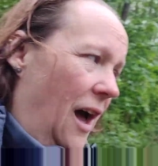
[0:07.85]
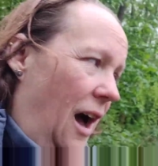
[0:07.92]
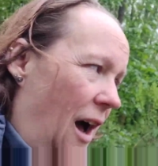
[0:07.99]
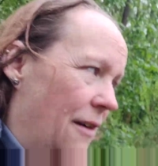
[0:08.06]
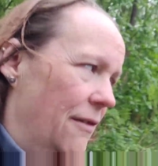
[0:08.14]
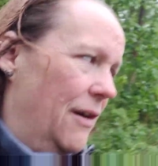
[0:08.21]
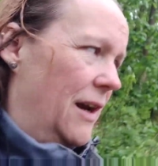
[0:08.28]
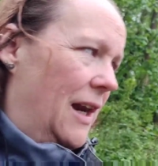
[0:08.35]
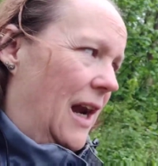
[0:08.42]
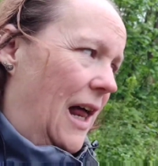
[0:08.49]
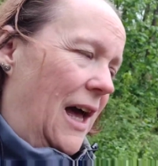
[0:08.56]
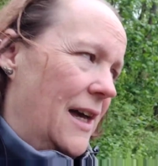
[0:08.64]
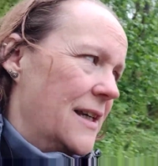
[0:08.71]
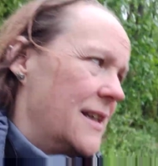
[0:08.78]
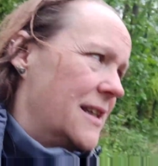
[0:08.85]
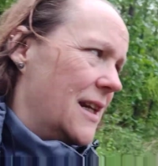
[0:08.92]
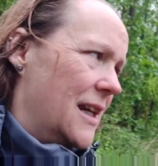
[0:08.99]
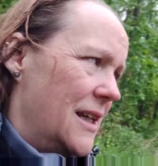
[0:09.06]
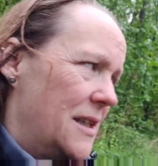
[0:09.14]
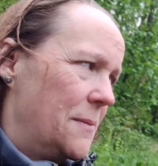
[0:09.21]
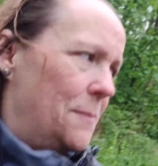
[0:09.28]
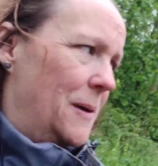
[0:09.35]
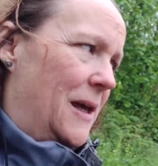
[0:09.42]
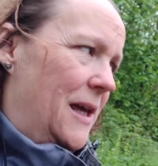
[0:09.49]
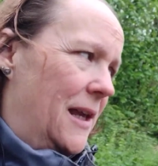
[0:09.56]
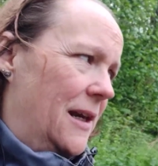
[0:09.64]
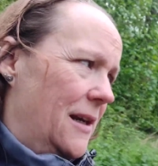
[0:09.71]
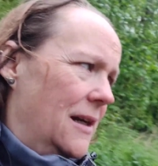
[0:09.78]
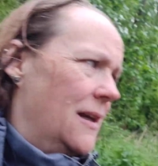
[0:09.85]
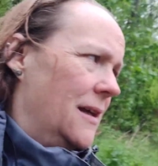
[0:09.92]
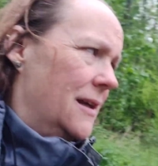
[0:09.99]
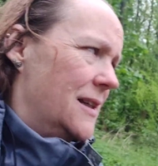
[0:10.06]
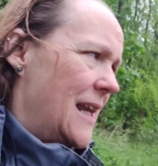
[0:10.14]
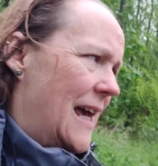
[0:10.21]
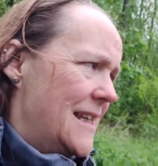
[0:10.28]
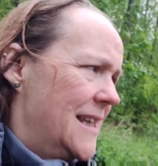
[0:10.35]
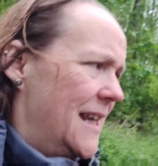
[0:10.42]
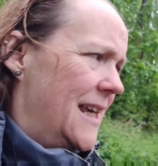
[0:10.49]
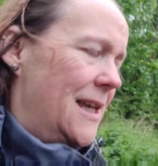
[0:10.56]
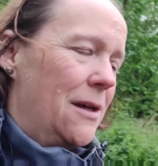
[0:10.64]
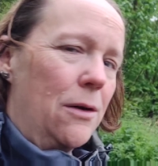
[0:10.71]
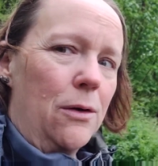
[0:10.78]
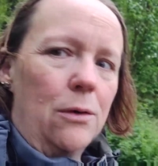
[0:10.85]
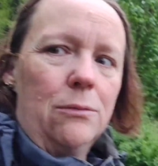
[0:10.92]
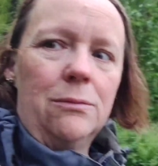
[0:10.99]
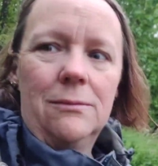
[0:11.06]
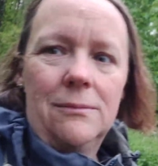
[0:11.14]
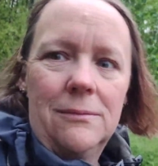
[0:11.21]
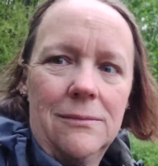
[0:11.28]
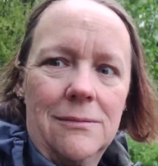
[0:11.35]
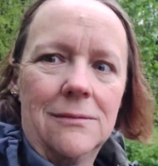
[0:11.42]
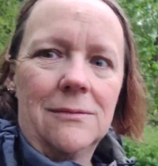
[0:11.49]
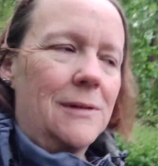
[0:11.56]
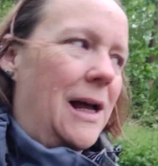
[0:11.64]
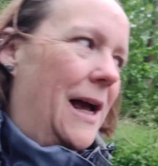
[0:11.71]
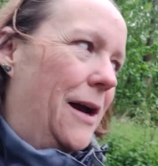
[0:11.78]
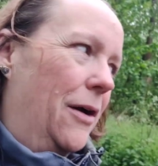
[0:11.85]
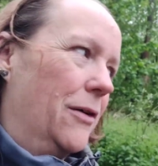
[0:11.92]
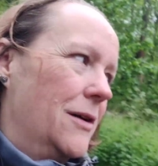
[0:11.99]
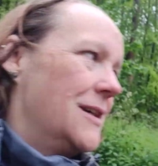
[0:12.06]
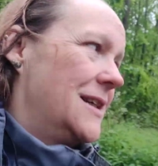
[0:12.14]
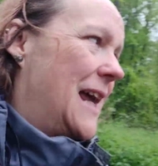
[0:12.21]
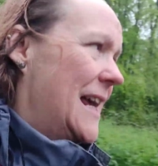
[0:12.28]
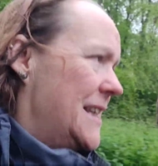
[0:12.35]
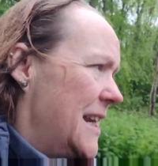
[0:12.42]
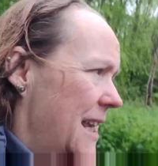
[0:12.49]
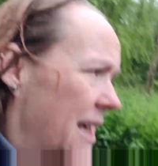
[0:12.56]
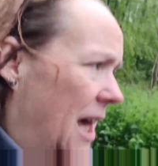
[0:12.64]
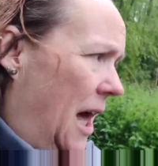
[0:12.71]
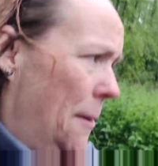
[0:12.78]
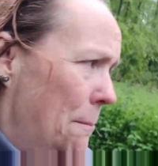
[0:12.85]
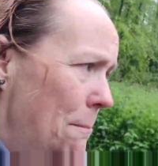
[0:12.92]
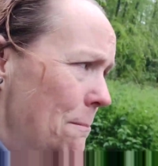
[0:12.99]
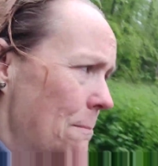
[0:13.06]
I realised it's been... Daisy! Oh, hang on. Daisy, come!